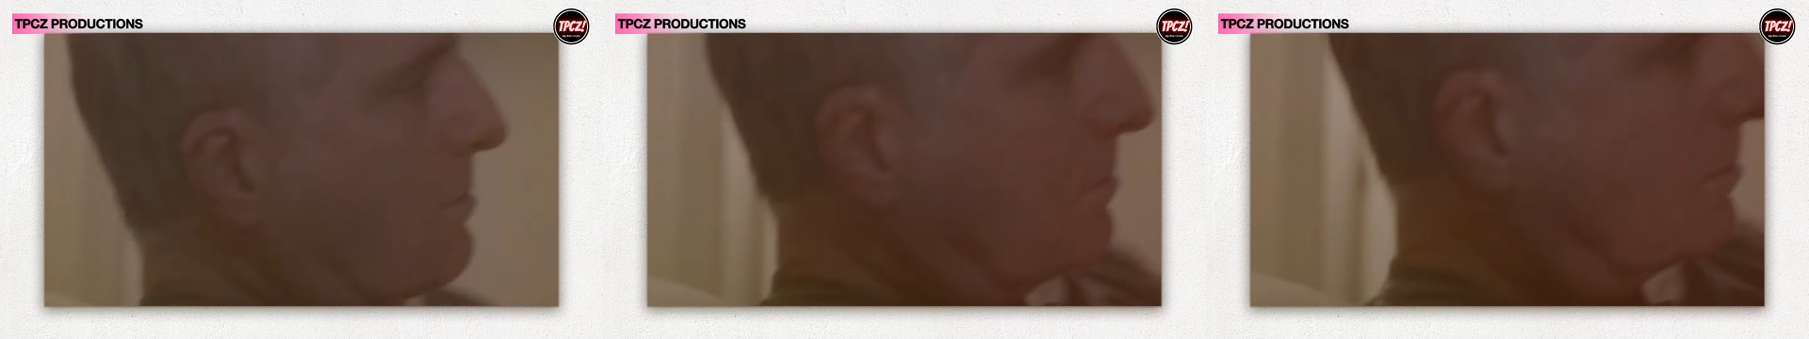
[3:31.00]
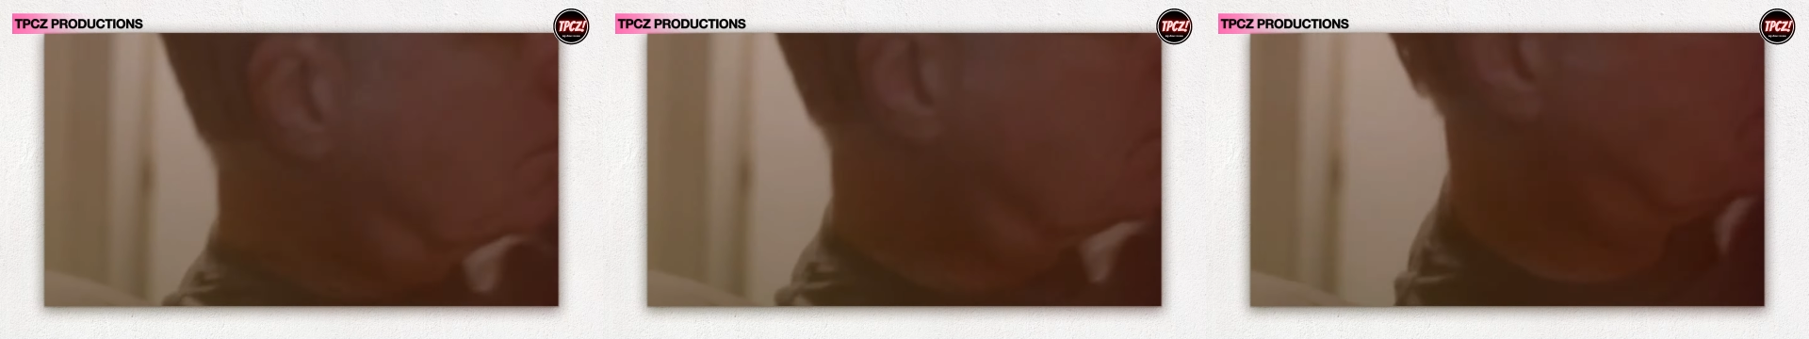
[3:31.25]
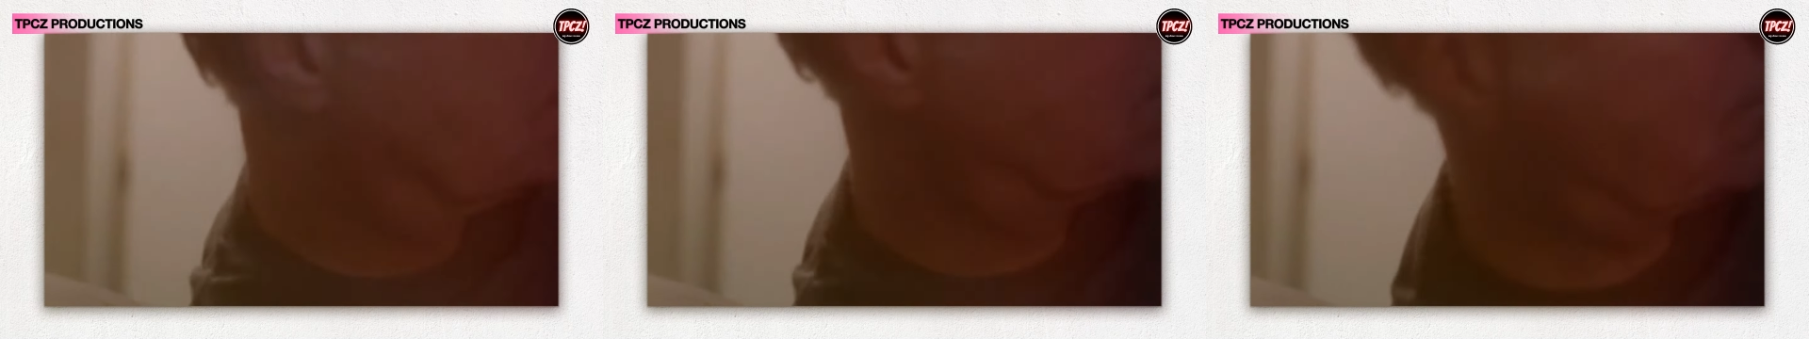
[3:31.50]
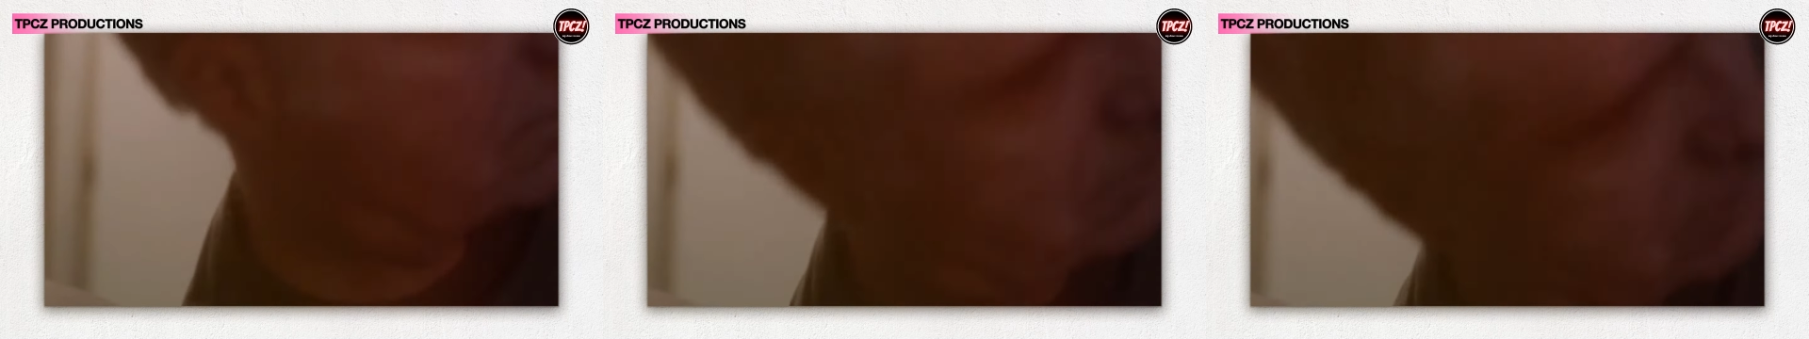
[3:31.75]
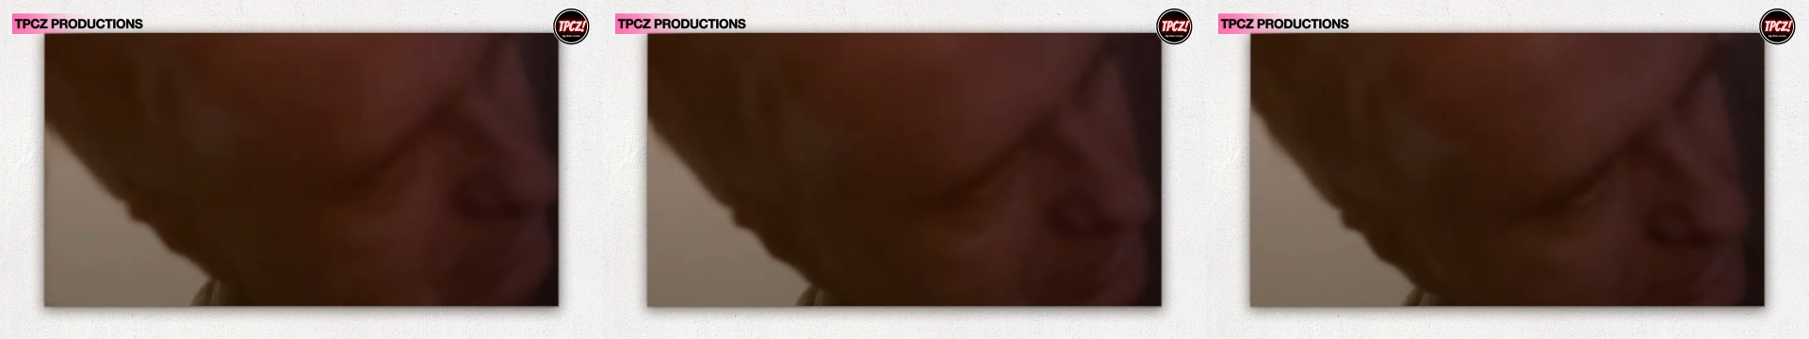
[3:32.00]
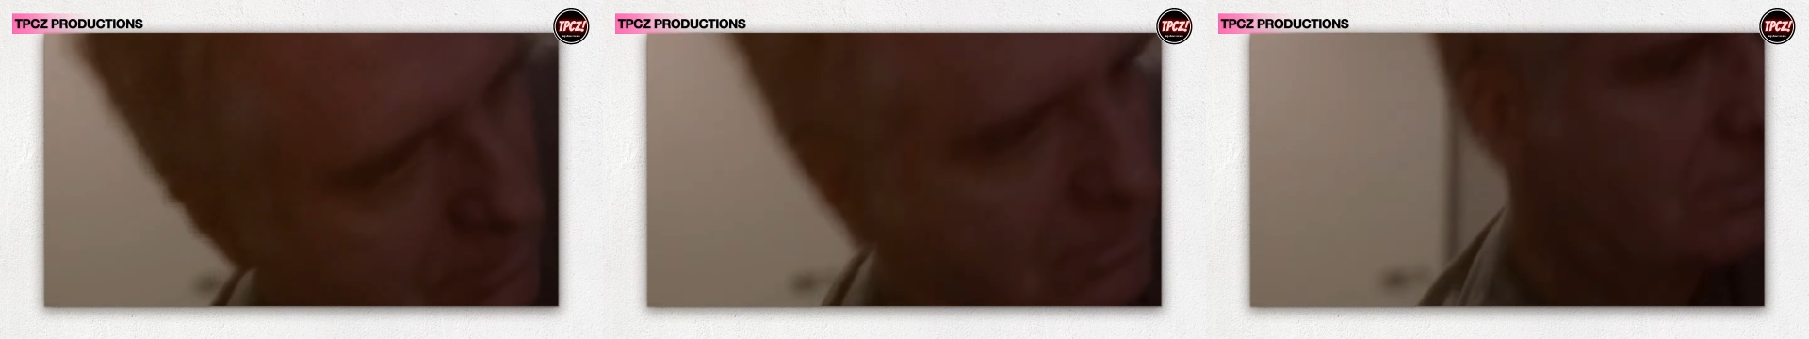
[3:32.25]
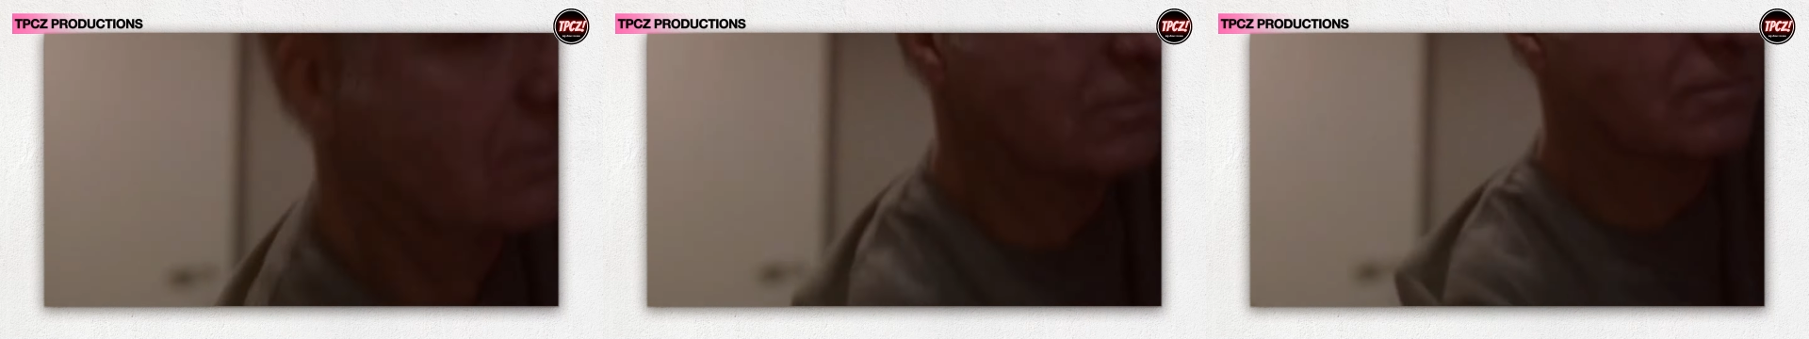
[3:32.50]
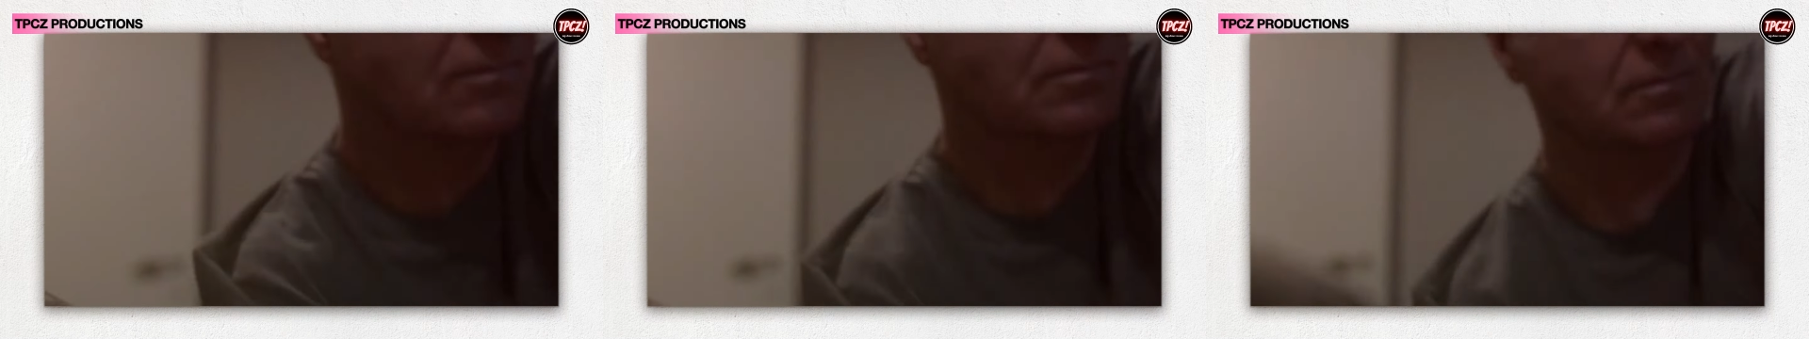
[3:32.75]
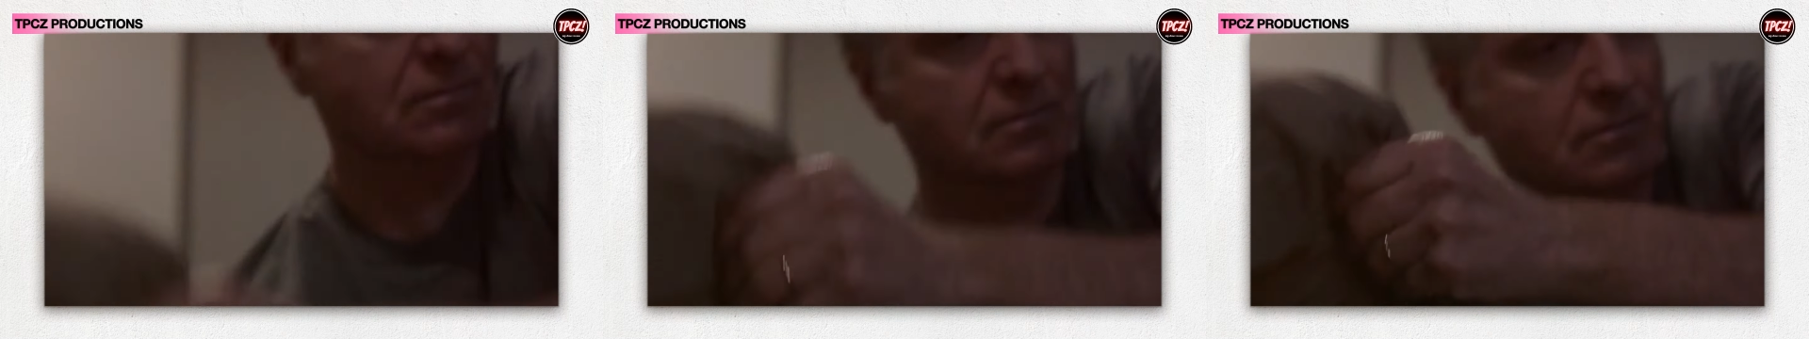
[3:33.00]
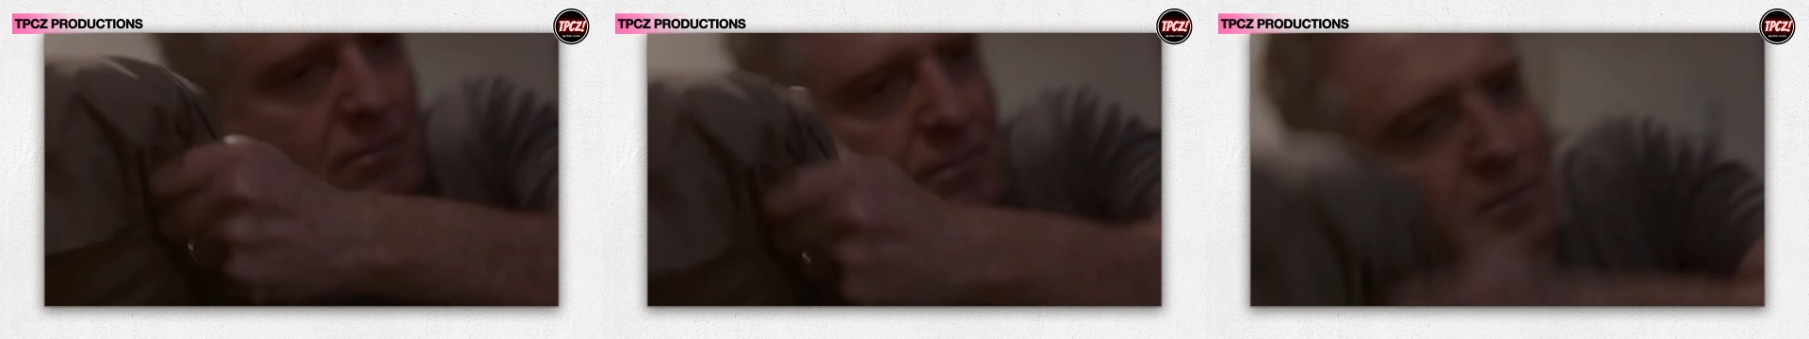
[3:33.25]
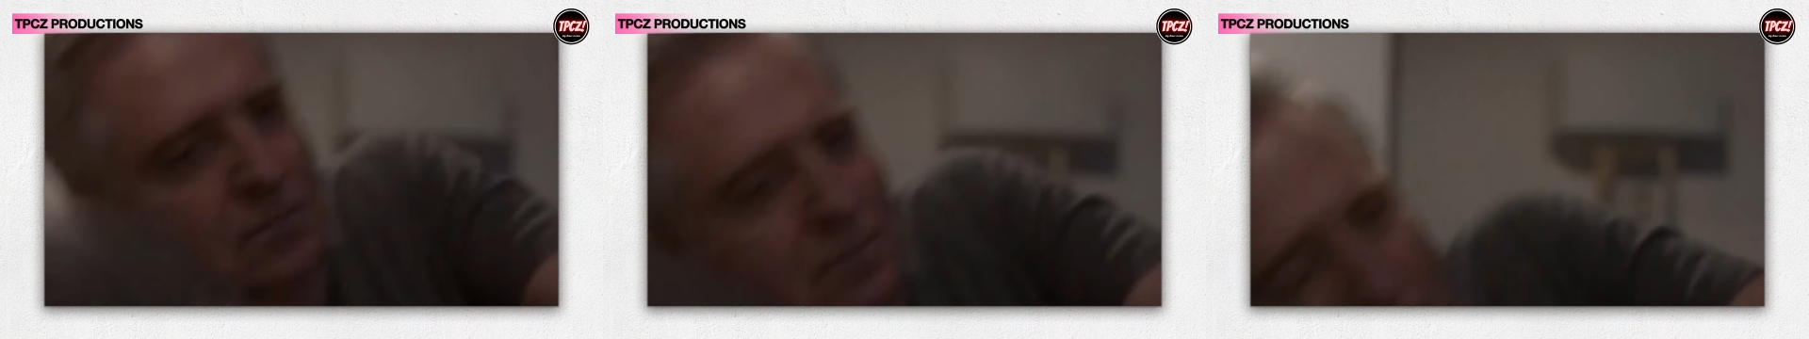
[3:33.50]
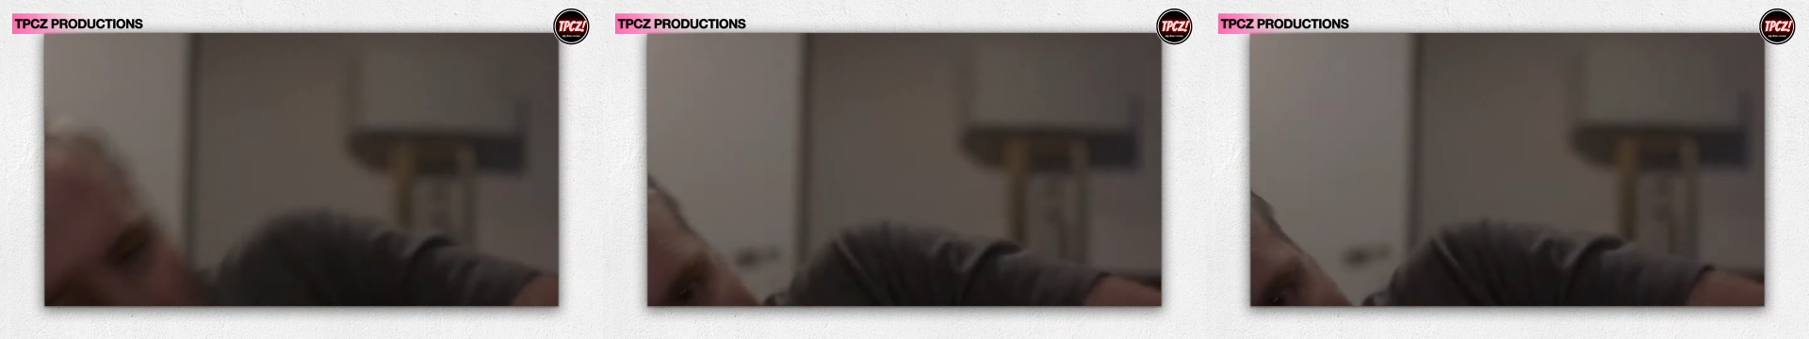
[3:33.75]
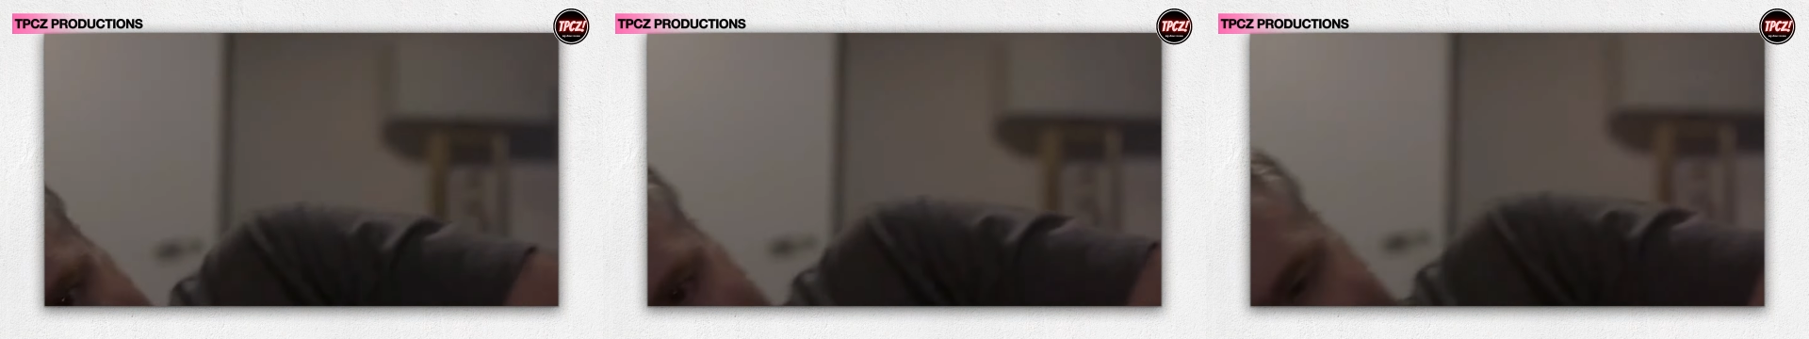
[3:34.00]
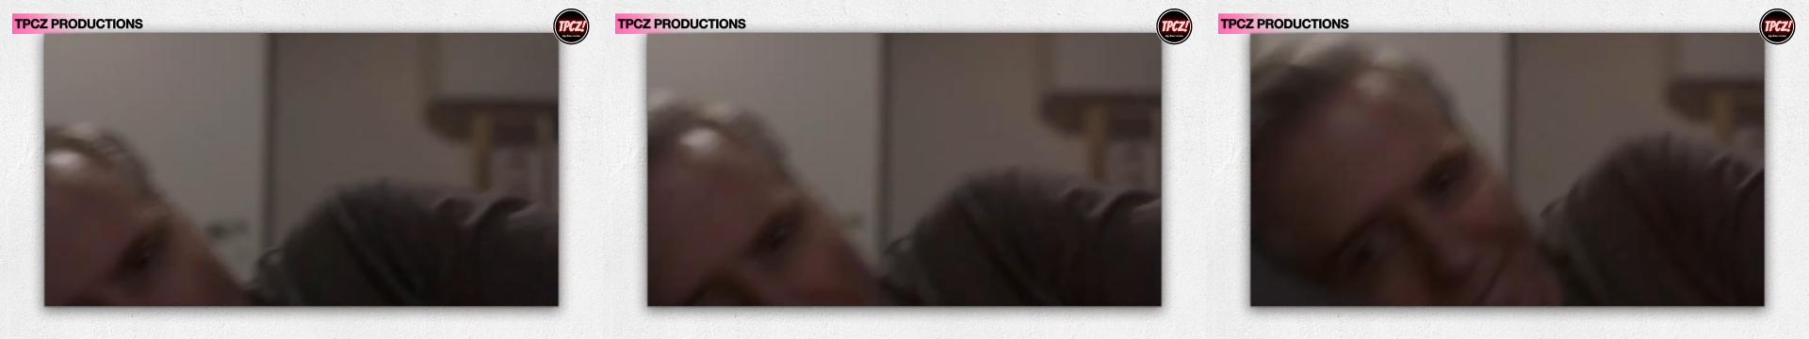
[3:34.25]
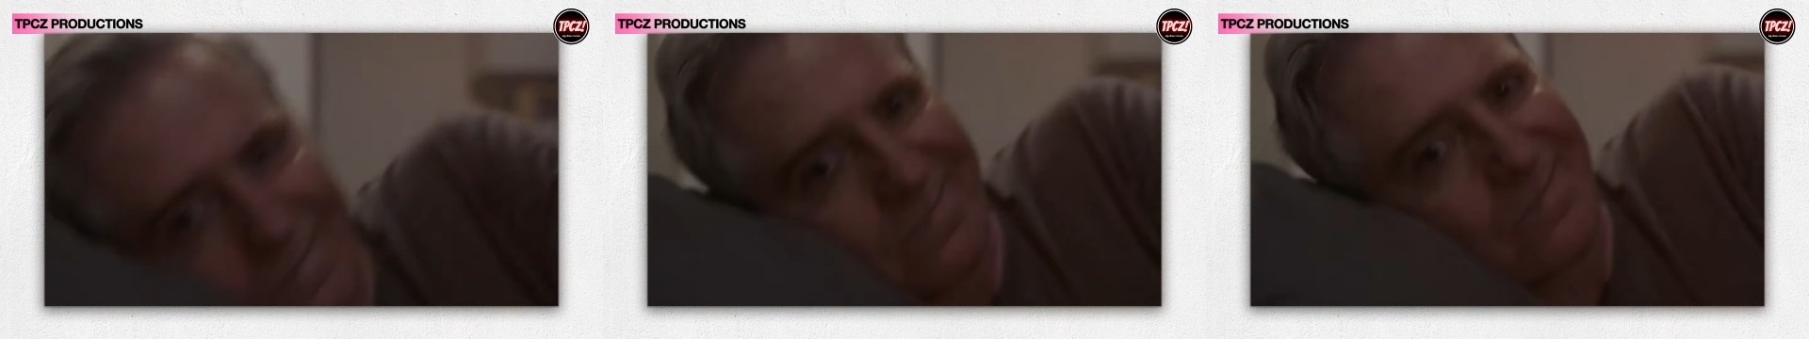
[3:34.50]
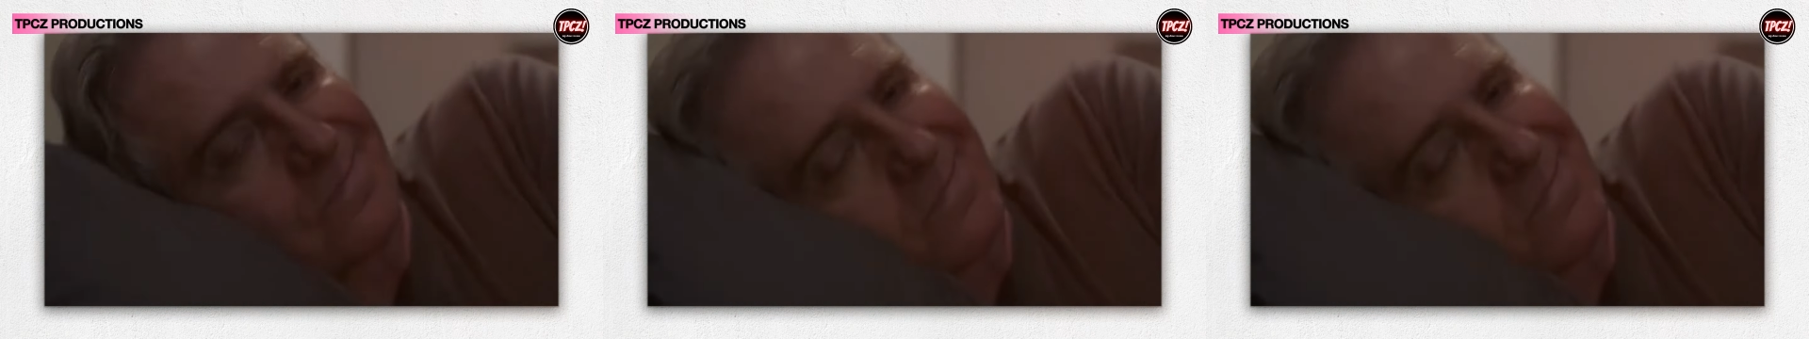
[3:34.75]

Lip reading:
(no speaker visible)